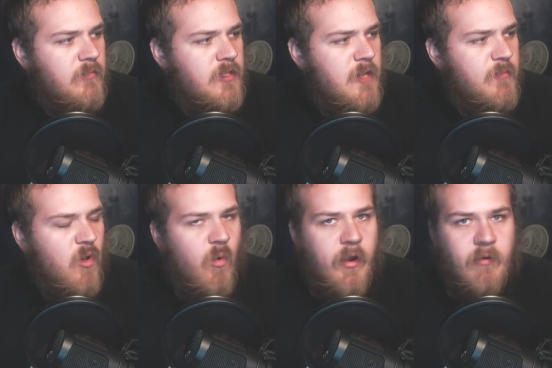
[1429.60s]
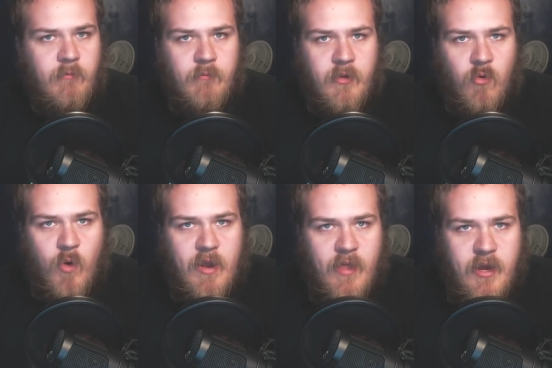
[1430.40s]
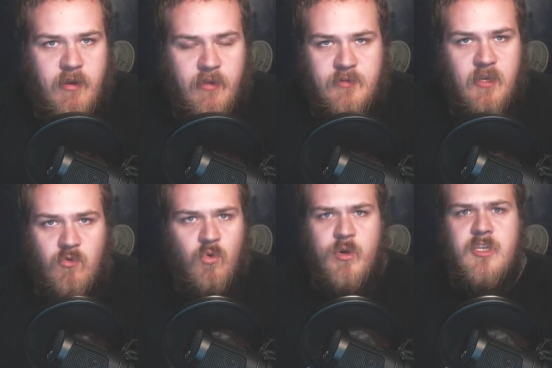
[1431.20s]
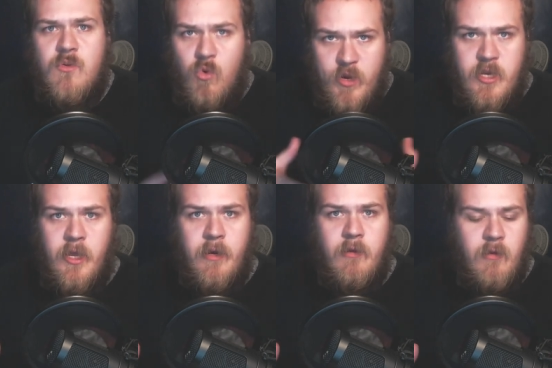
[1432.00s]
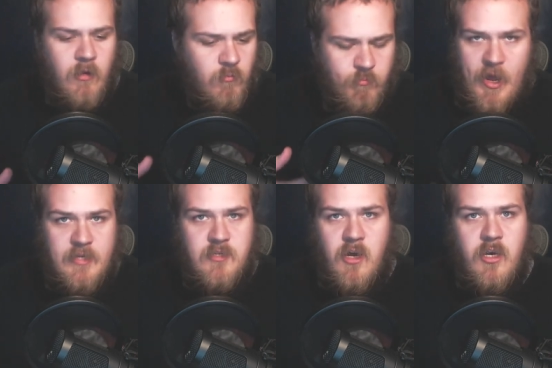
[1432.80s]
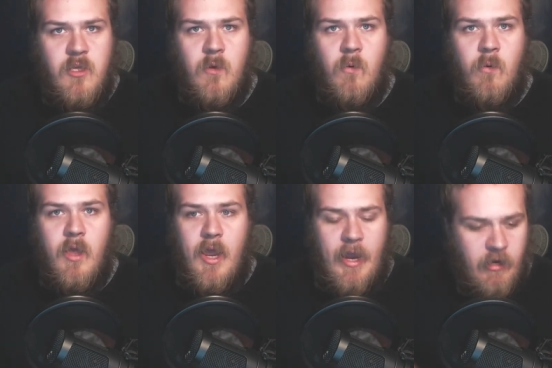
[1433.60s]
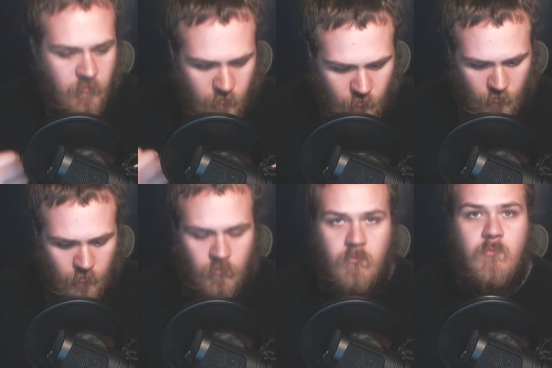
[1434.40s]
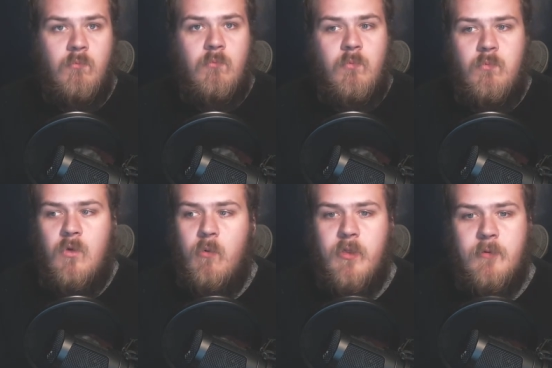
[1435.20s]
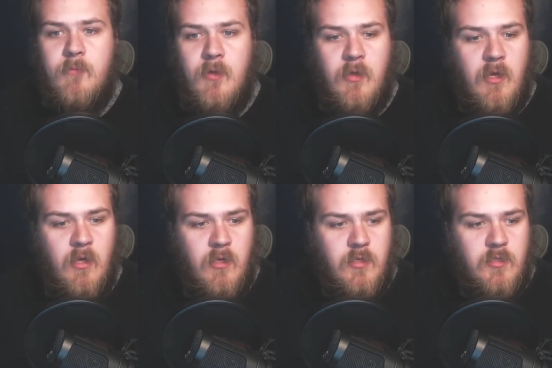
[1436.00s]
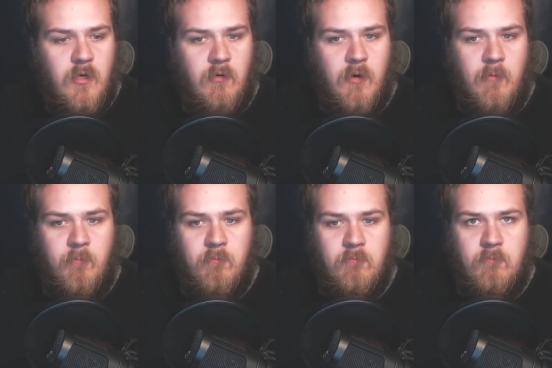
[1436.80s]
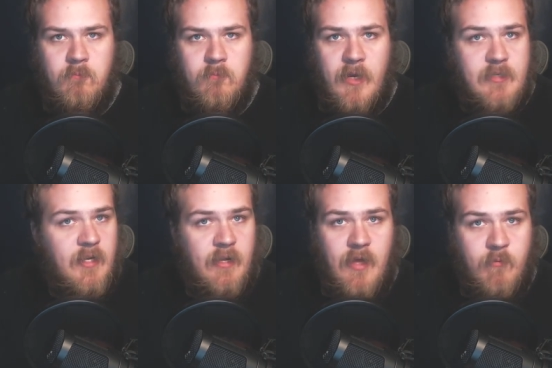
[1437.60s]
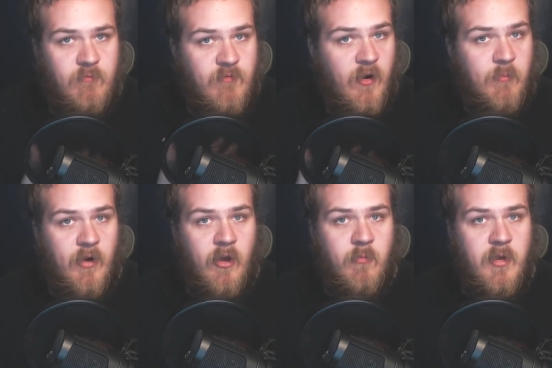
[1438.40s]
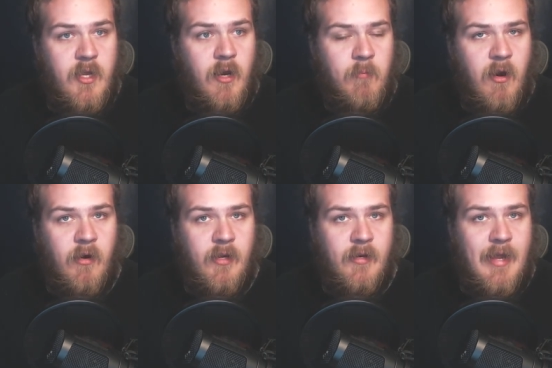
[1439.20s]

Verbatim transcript: keep going in the way they did. They said, you know, we did what we did, pass it on to you, and go with it. So, um, like I said, I, am very proud to be an American,